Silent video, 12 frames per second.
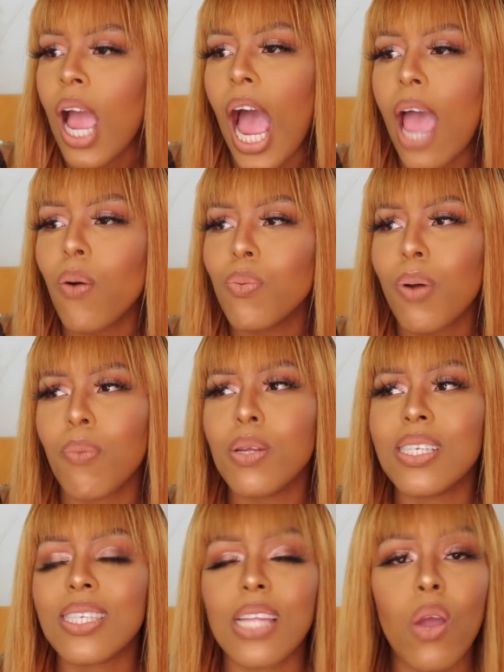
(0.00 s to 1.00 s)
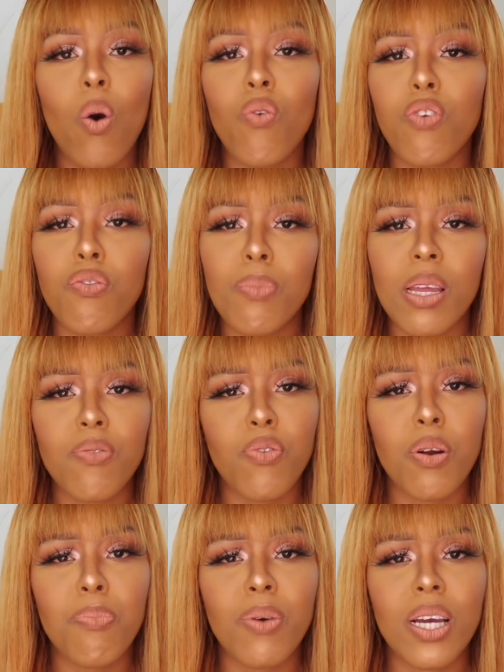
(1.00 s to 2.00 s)
I would probably stay off of men for
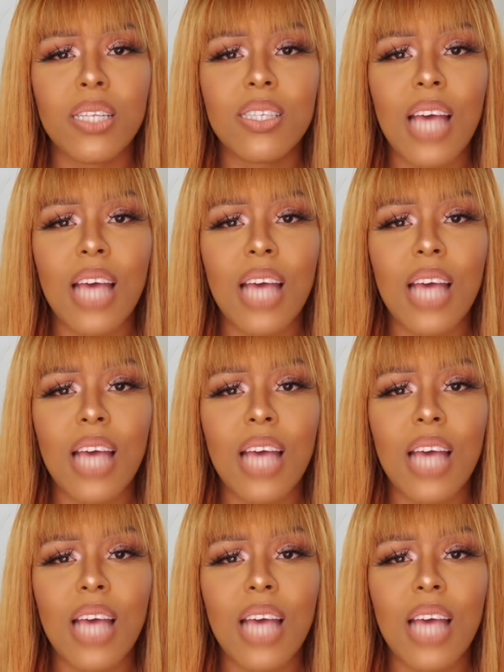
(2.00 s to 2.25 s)
a bit.